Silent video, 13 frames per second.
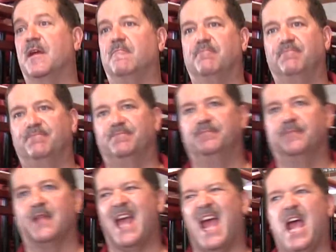Yep.
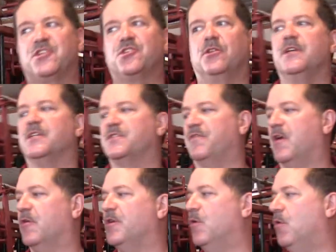Actually, it's
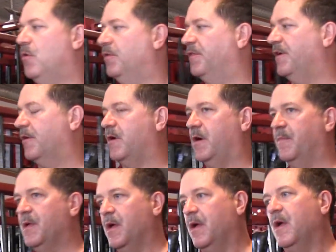very old. They're,
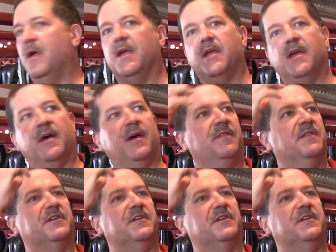in the